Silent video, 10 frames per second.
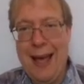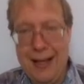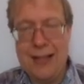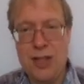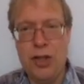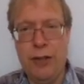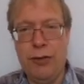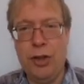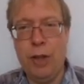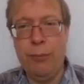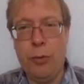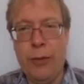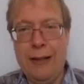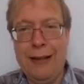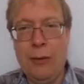And that's a different number,
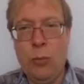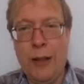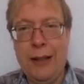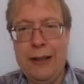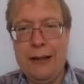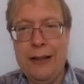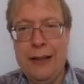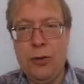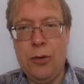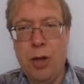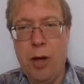right, than what I had here.